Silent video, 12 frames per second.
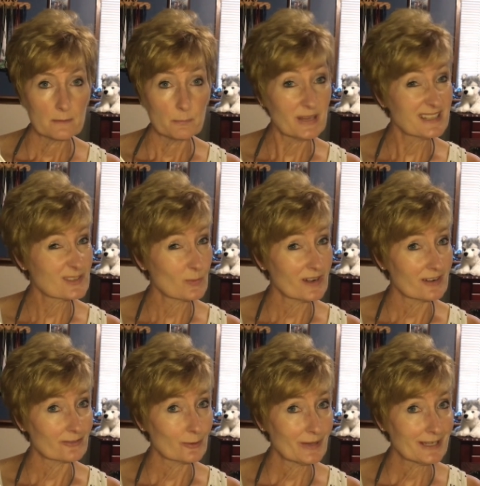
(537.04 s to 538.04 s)
Beats win
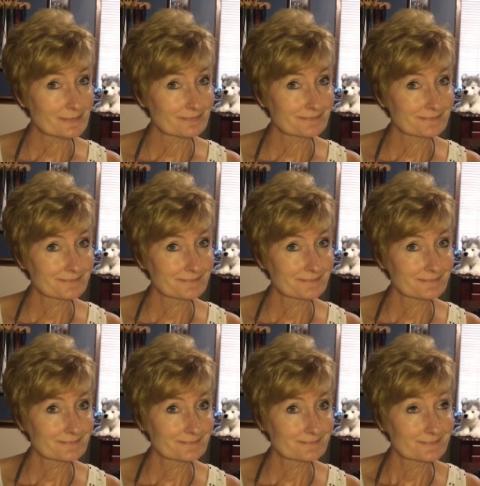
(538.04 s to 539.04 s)
it for me.
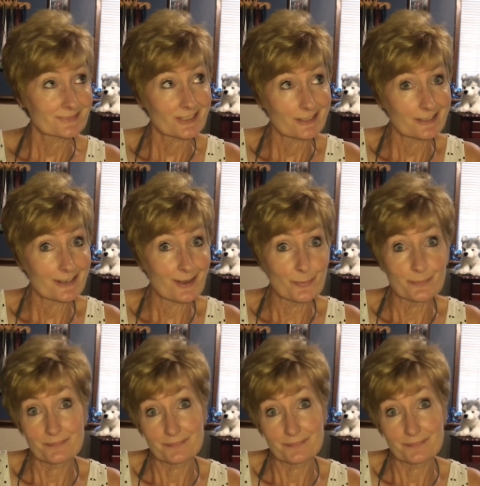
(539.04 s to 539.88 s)
So there you go.